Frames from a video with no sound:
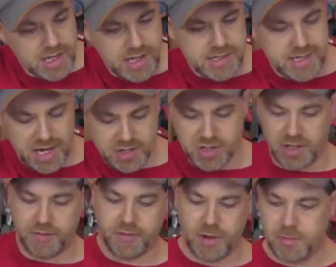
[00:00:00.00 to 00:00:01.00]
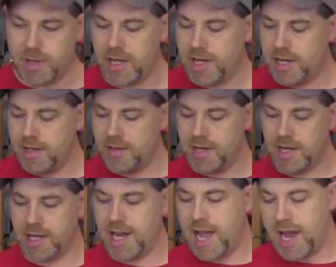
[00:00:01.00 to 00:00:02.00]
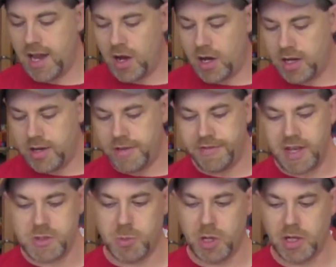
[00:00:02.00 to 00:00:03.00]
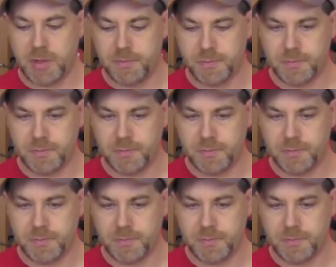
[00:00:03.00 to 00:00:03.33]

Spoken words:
is actually from a guy on Facebook.